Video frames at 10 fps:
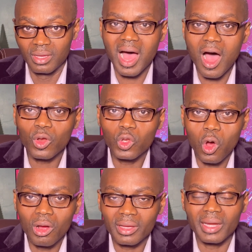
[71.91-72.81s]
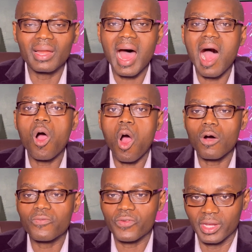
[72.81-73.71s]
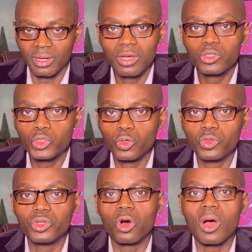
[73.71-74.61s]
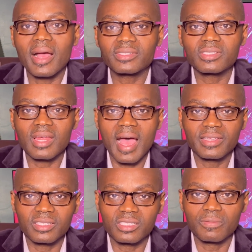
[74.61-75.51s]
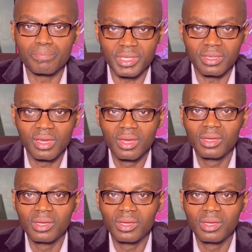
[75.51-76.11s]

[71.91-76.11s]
How long and how often should your exercises be